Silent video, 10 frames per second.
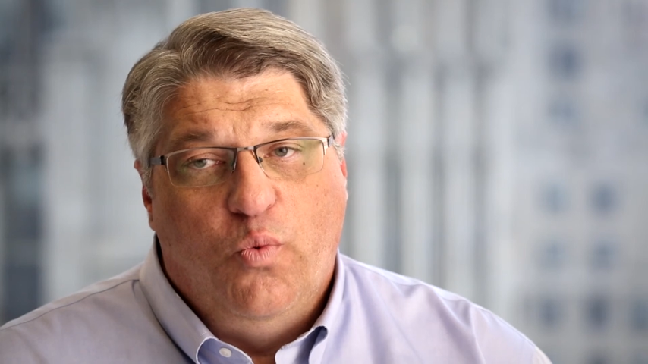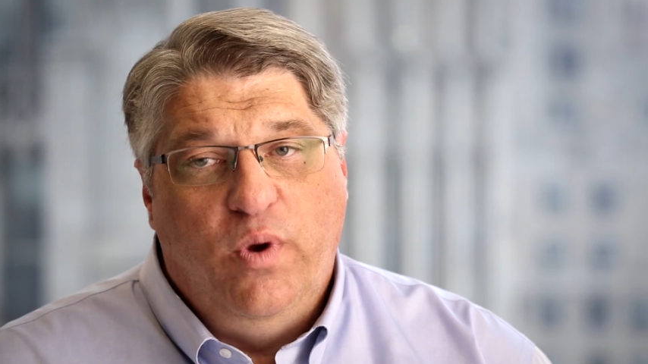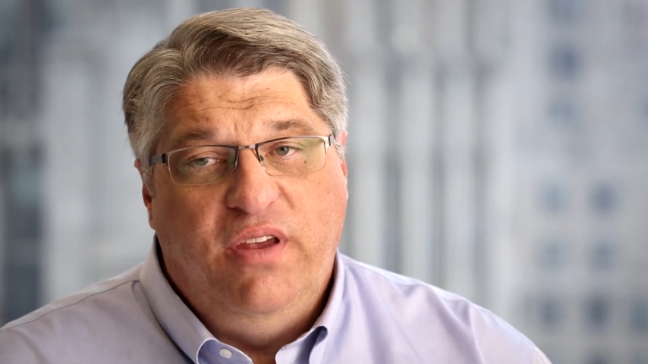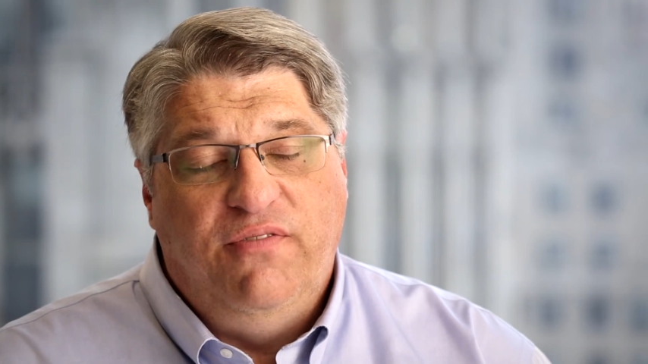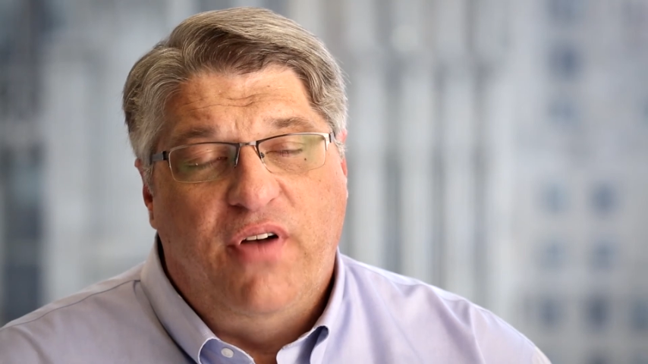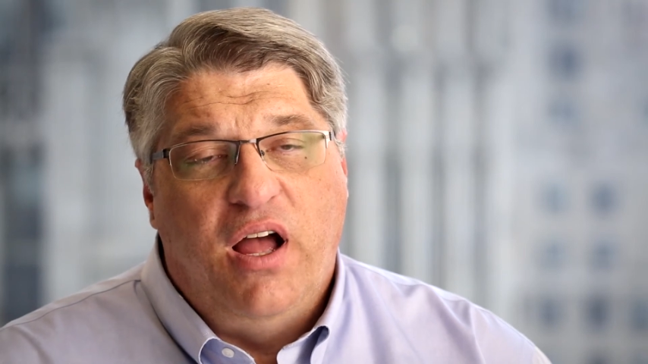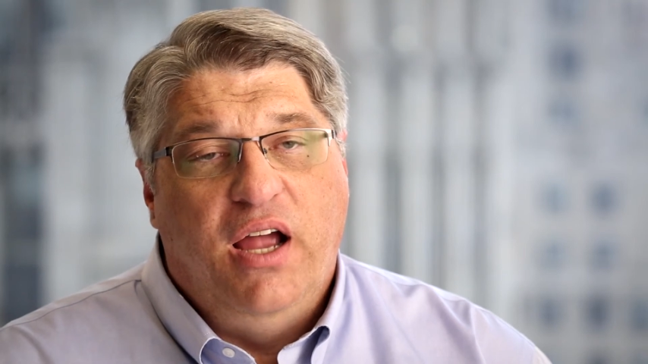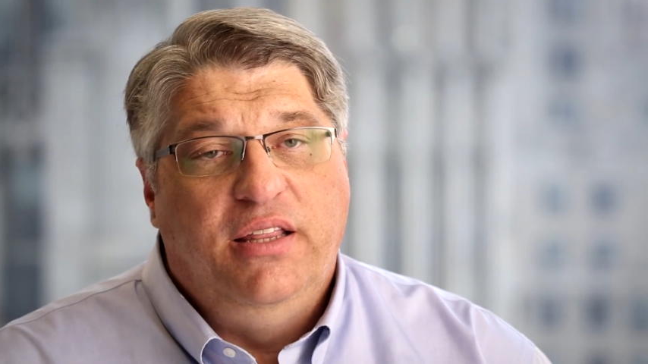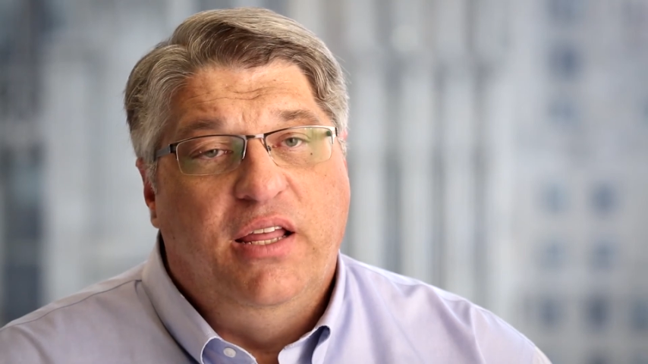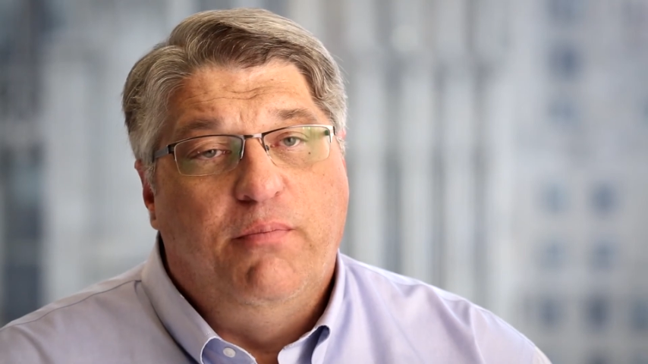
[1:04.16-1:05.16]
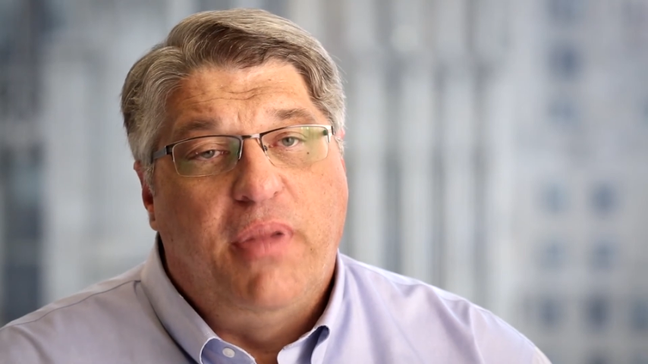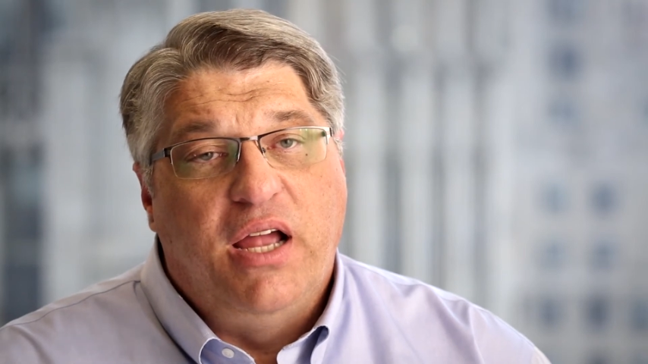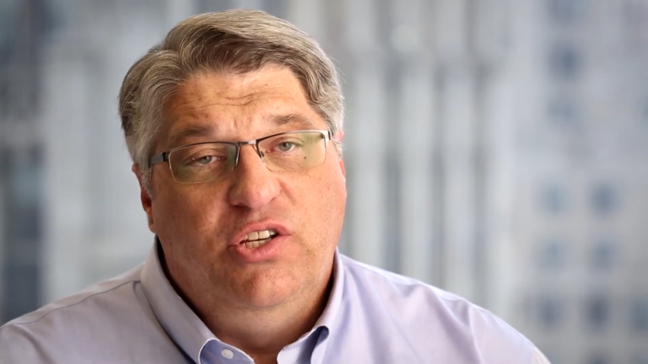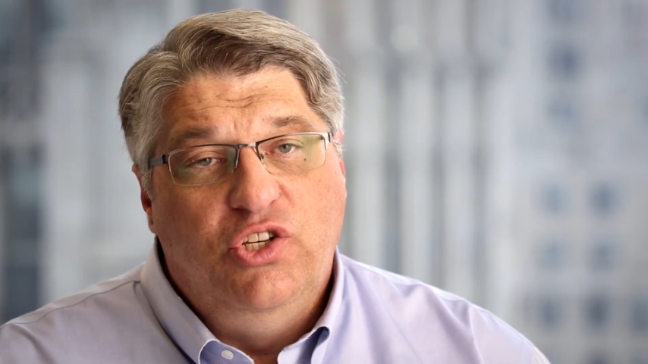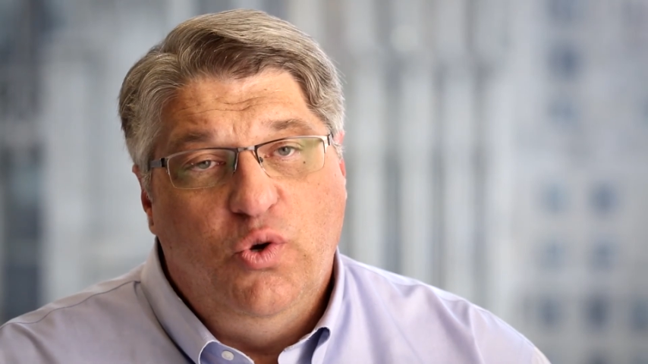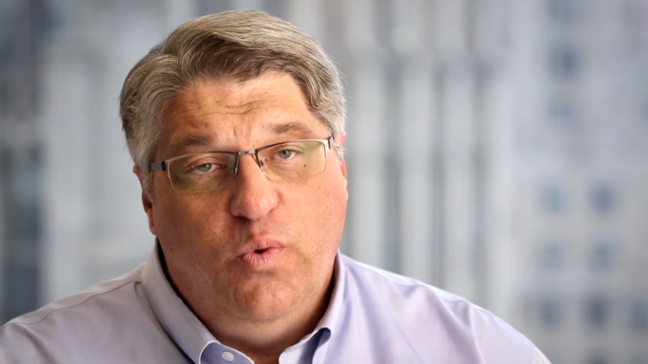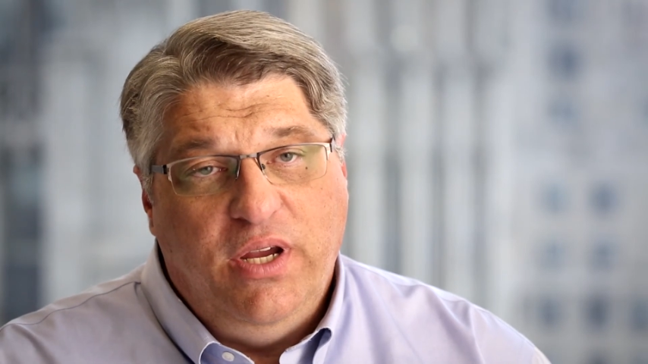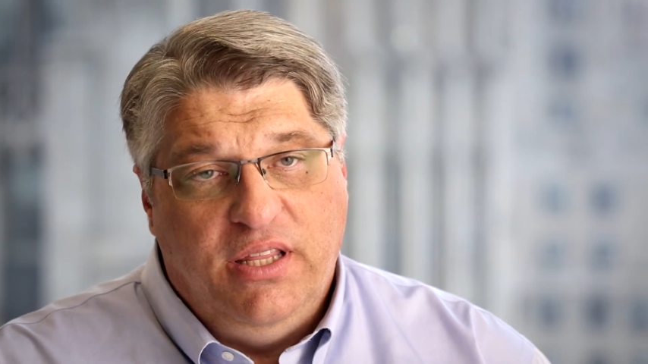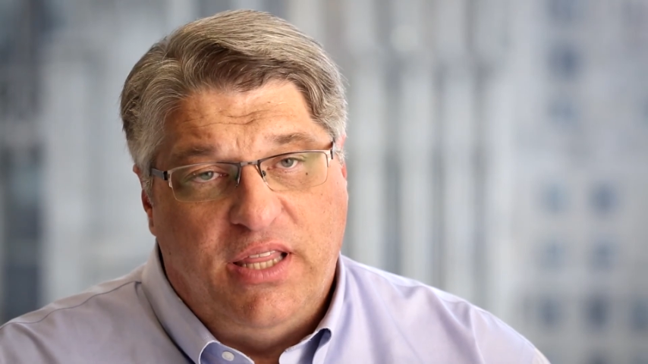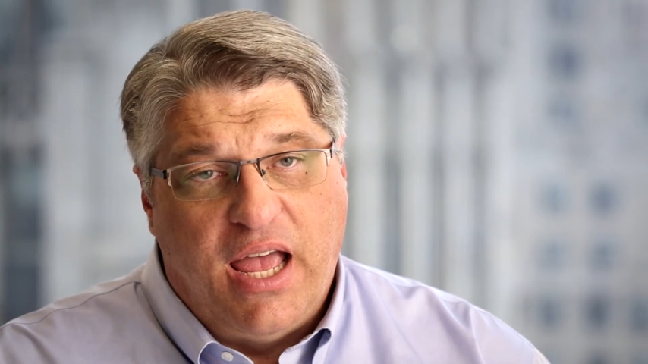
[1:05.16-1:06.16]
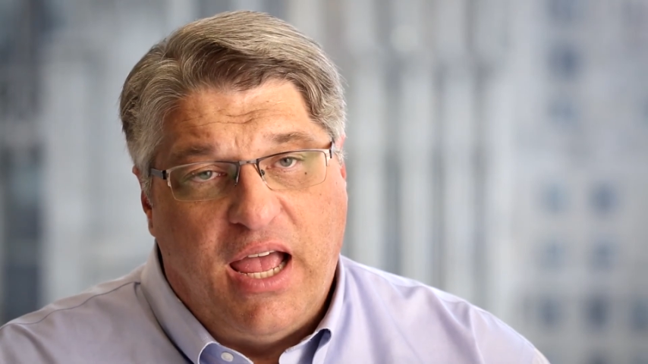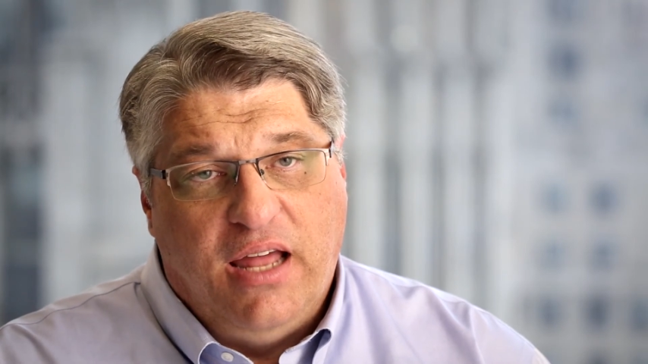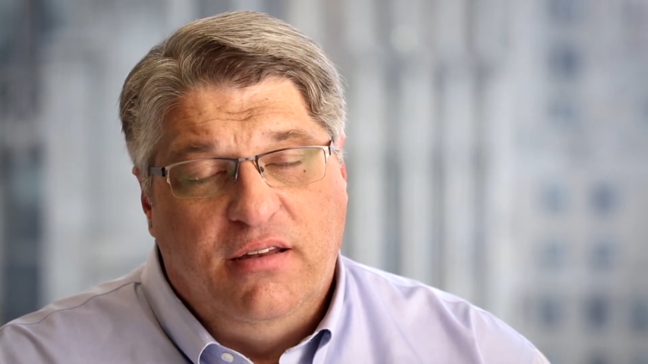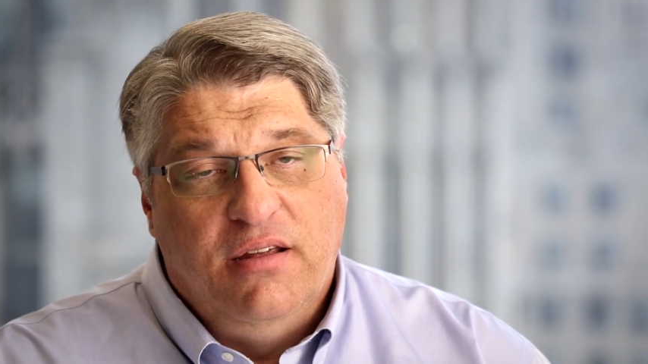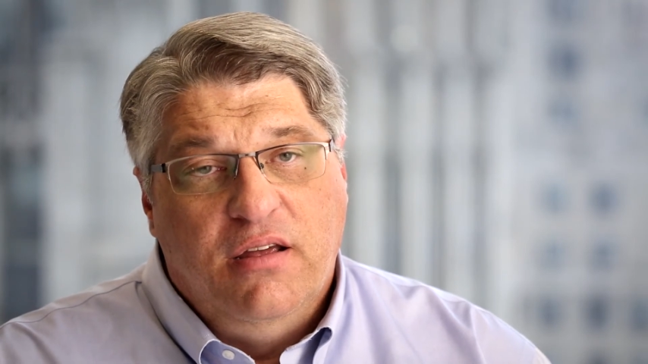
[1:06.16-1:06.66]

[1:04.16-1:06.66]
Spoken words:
We find that by doing that,